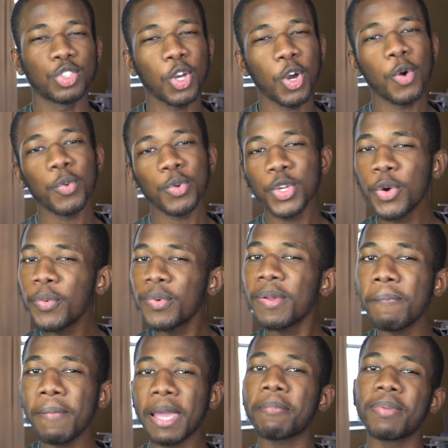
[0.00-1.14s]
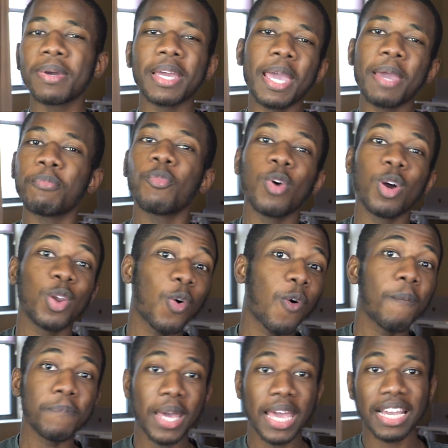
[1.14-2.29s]
So you own a MacBook M1 or
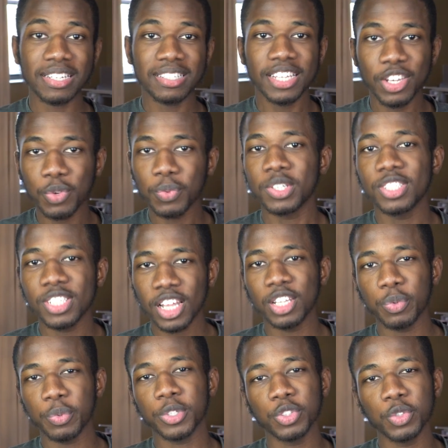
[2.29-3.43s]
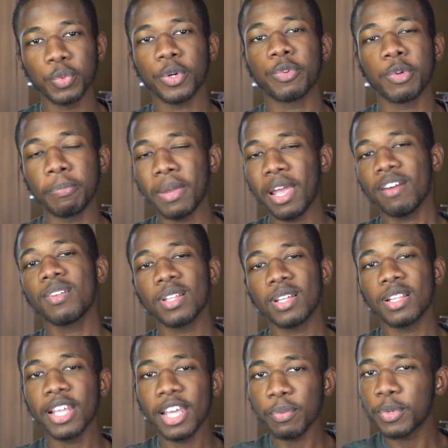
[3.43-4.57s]
Max and you want SolidWorks to work with
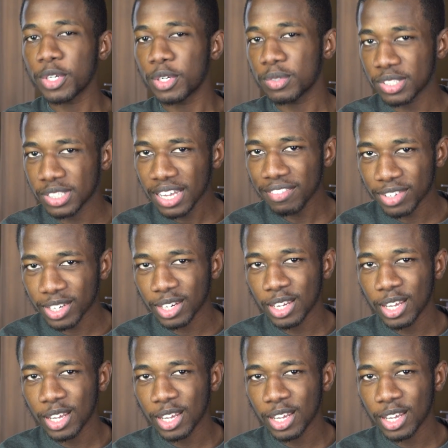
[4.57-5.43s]
Parallel and Windows 11.